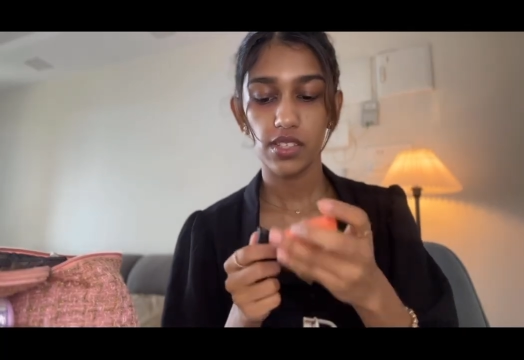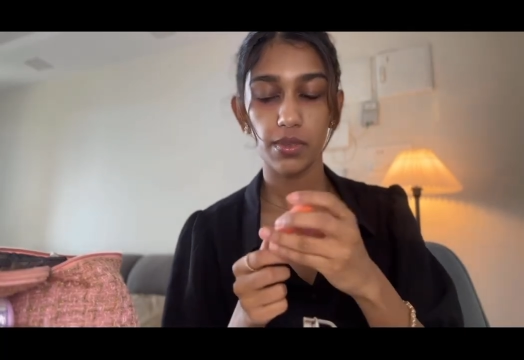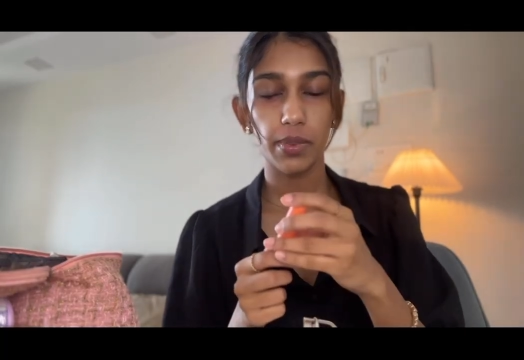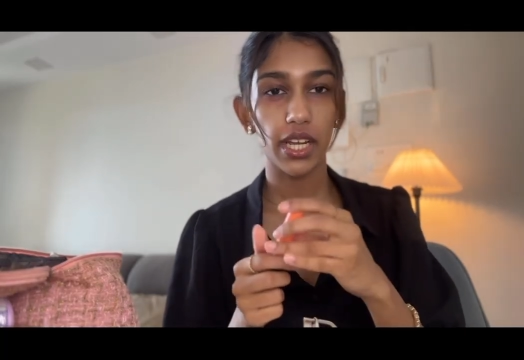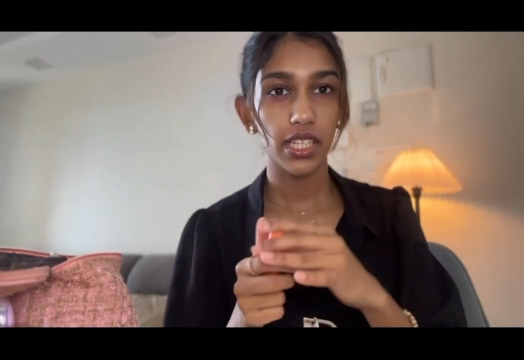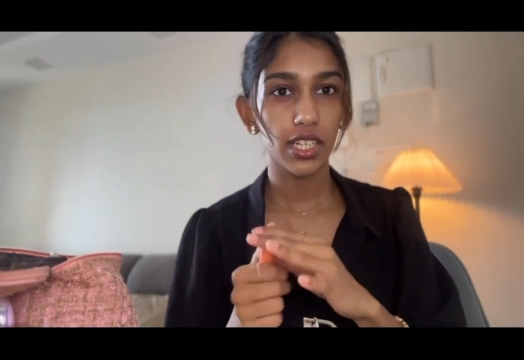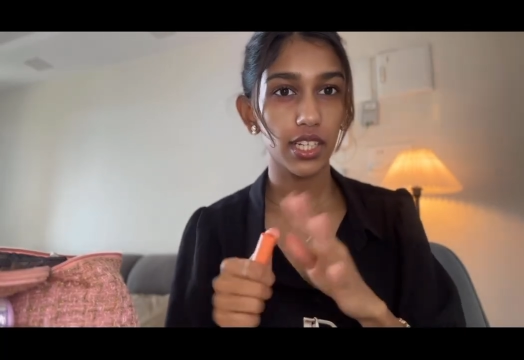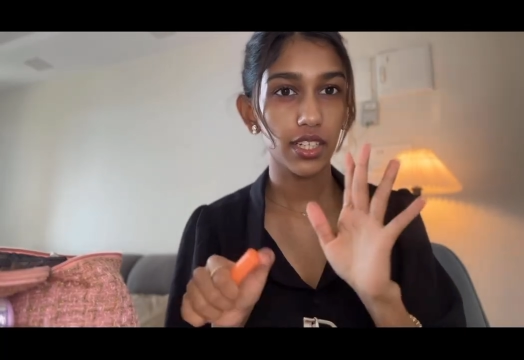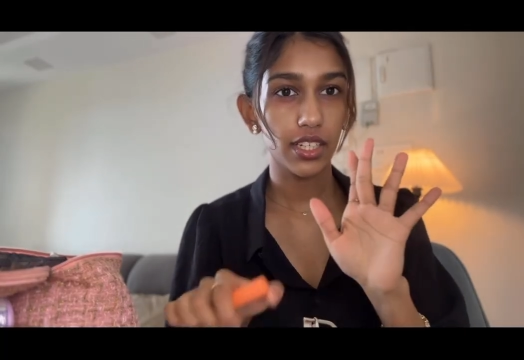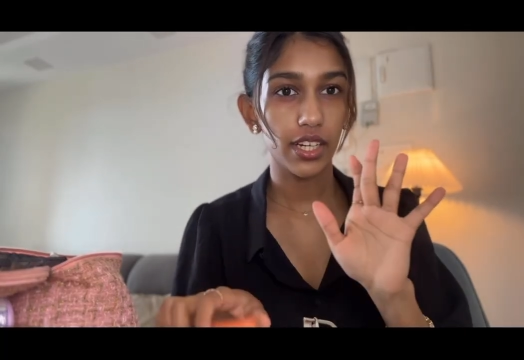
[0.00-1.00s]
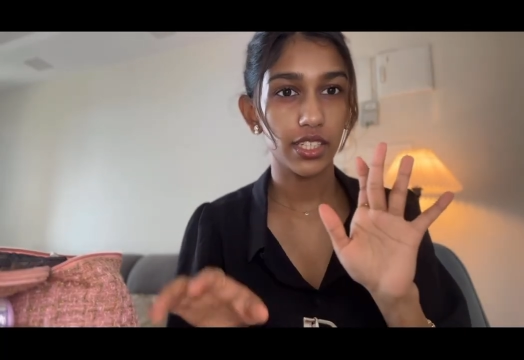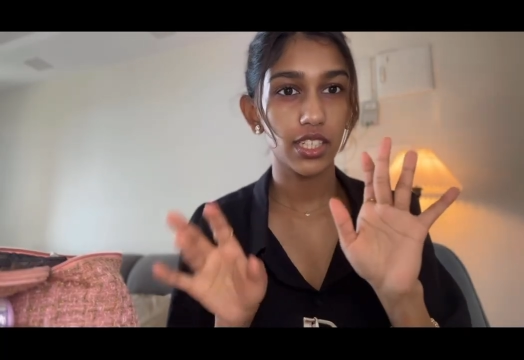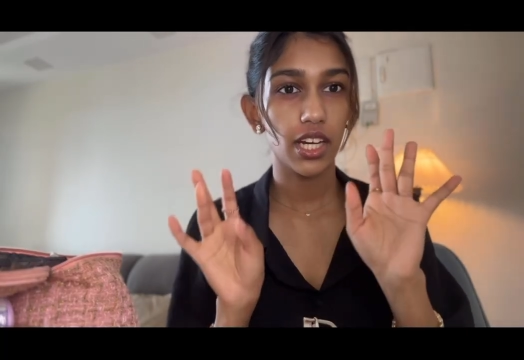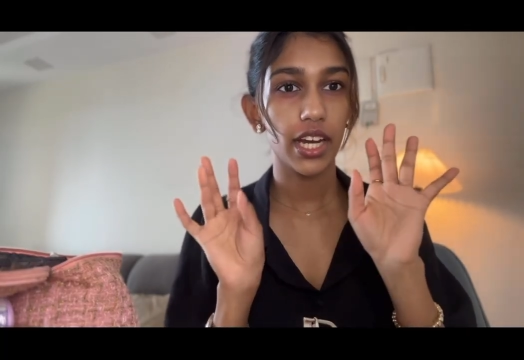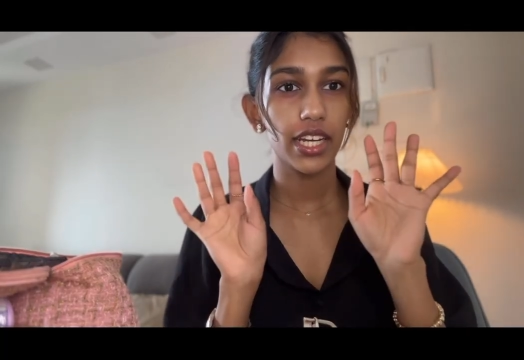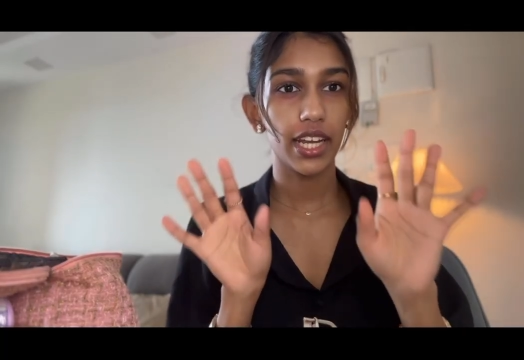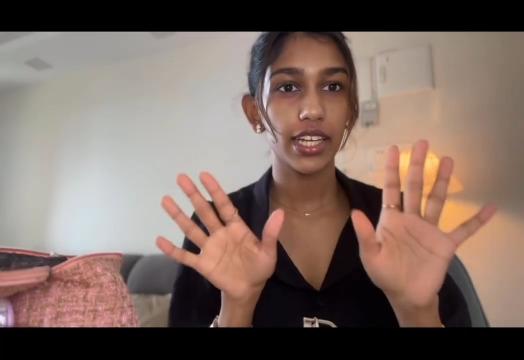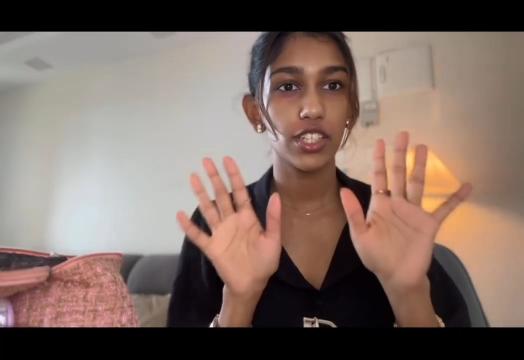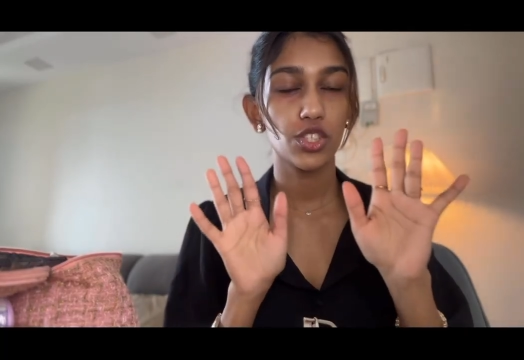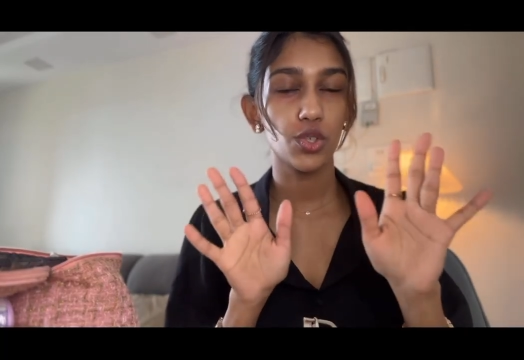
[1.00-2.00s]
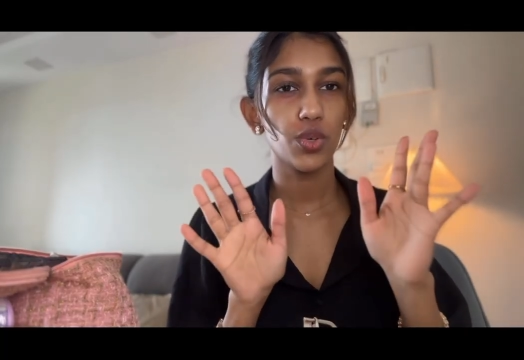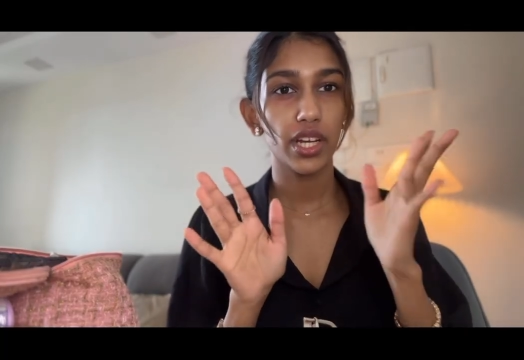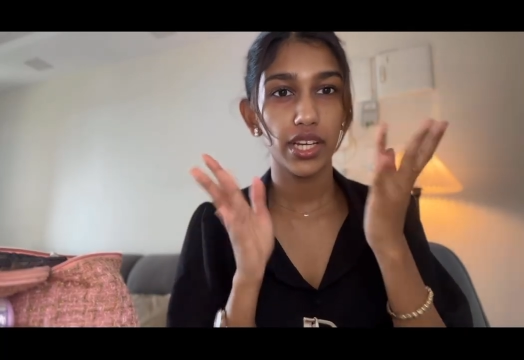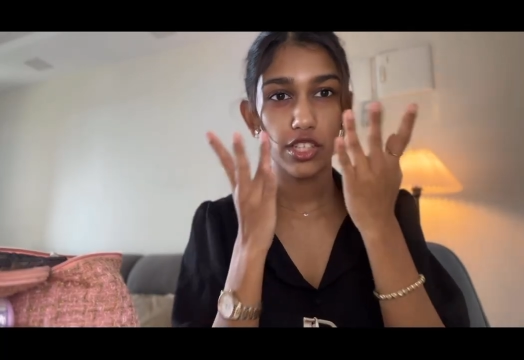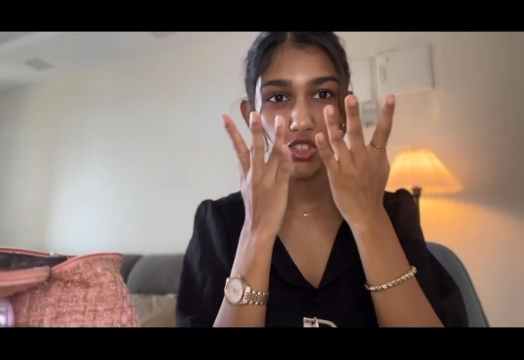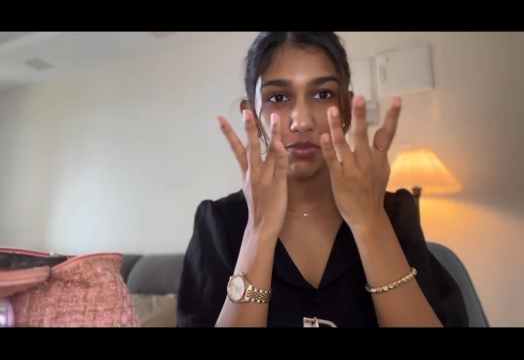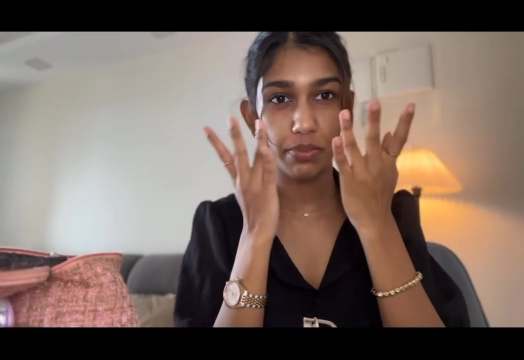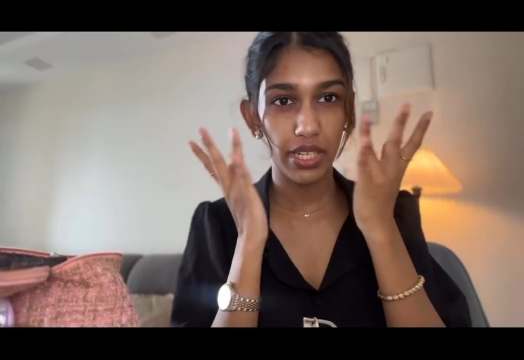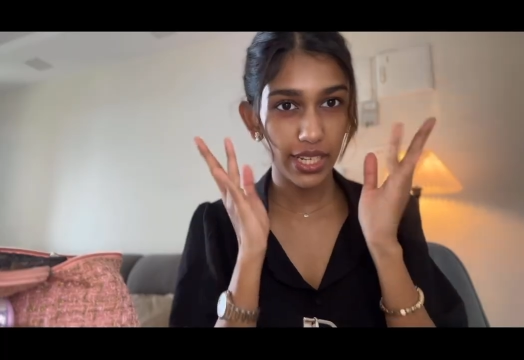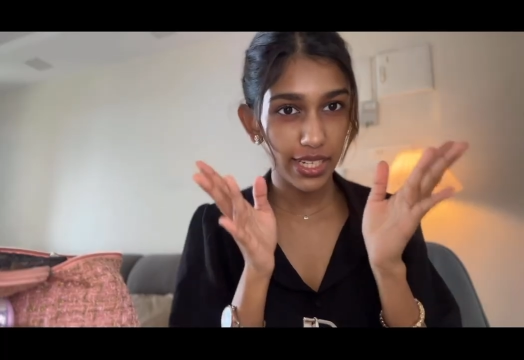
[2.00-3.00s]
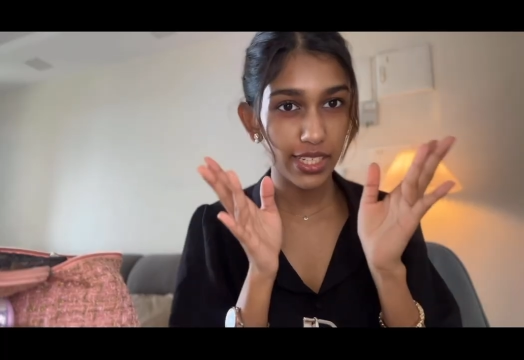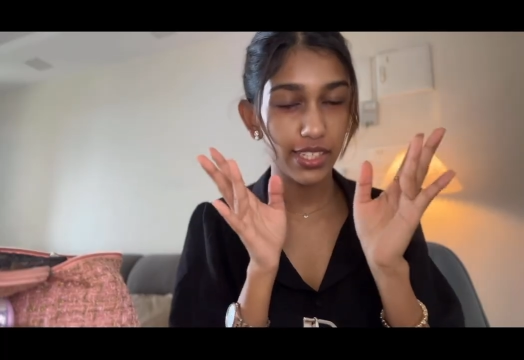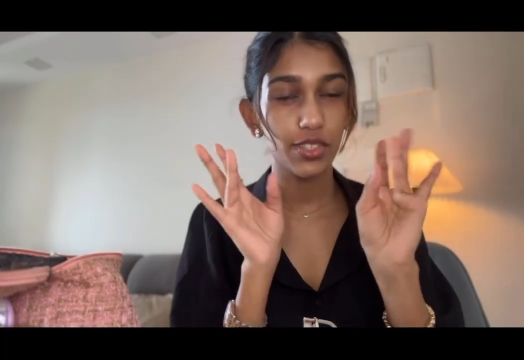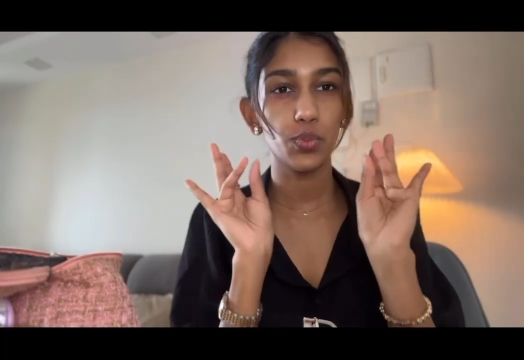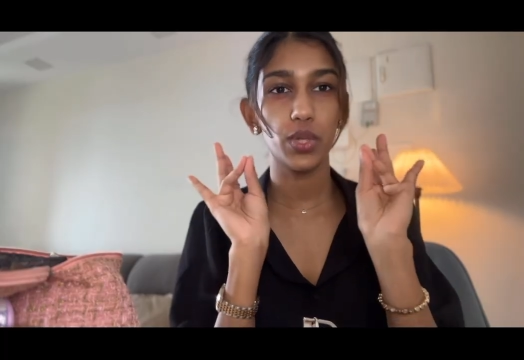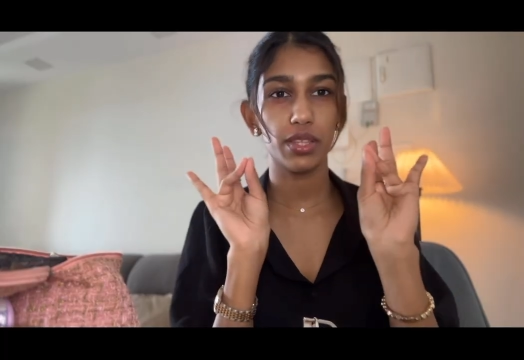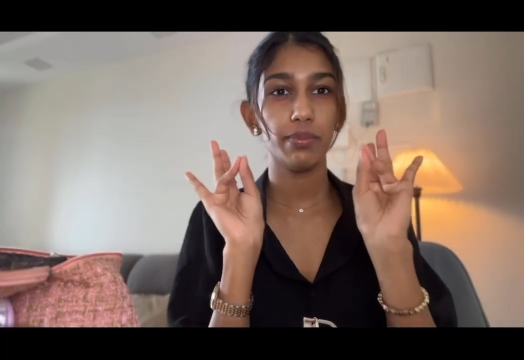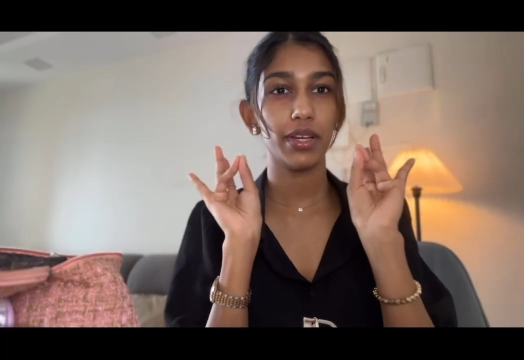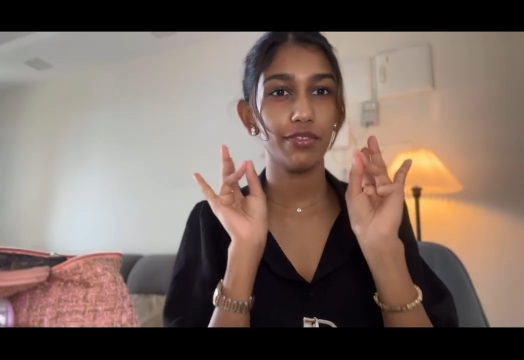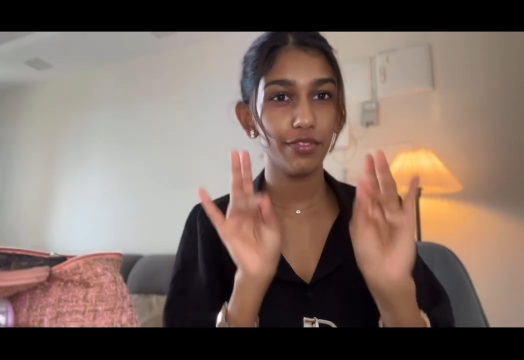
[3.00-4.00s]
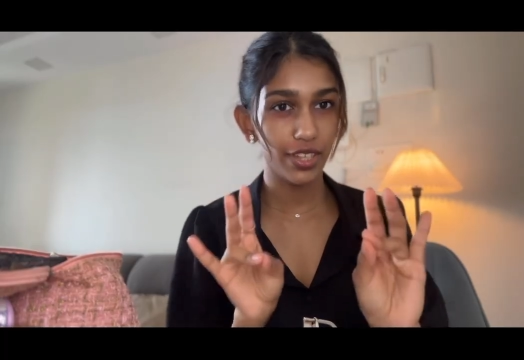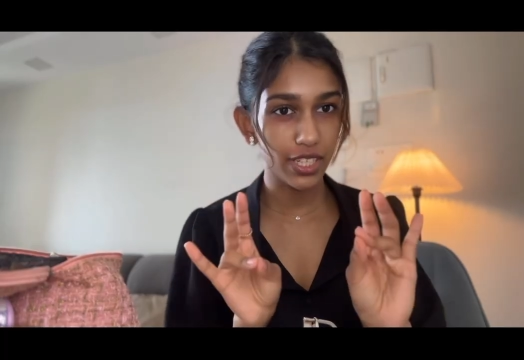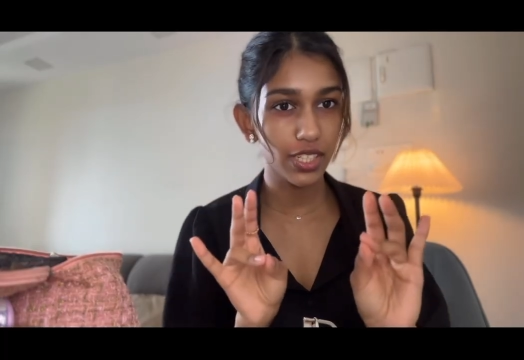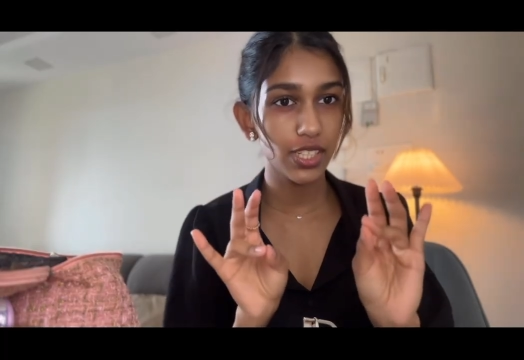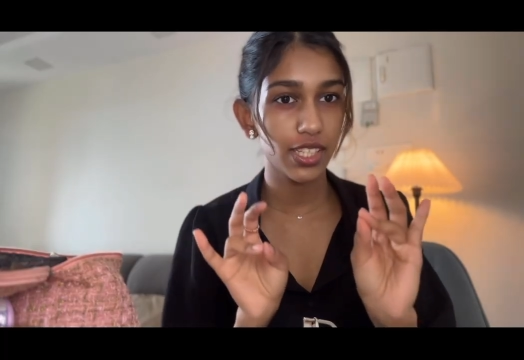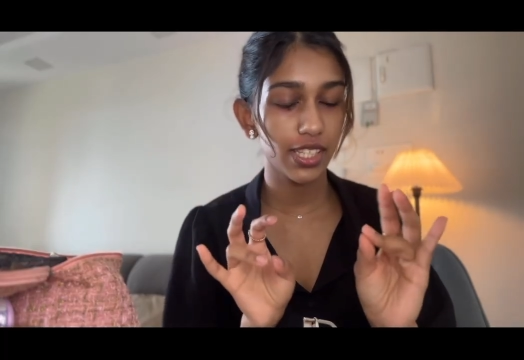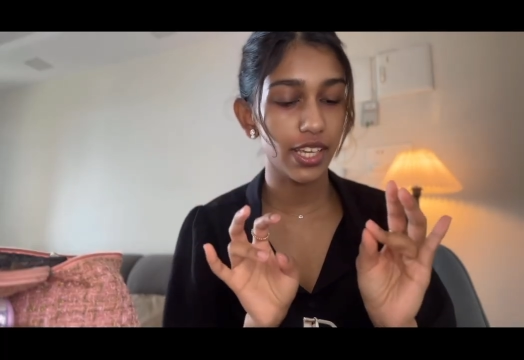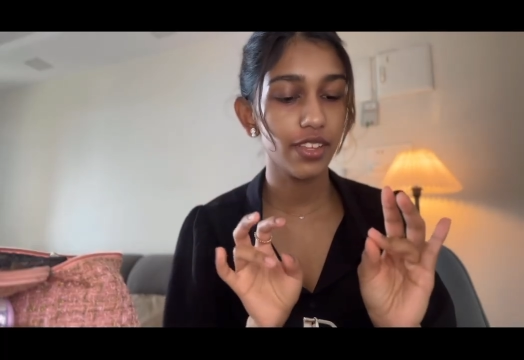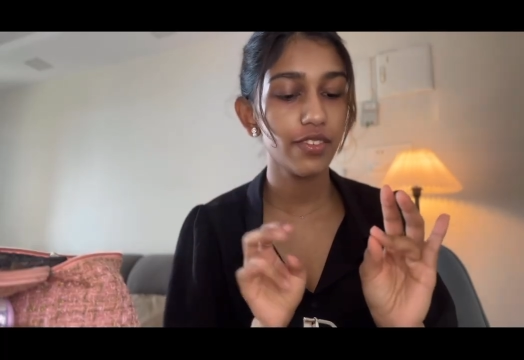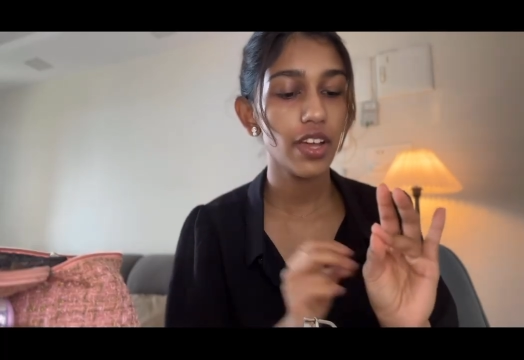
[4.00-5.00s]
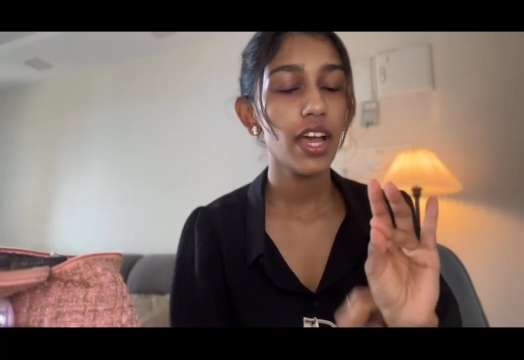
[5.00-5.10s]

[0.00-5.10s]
once I've applied the color corrector, I like to go ahead and just blend it with my fingers itself.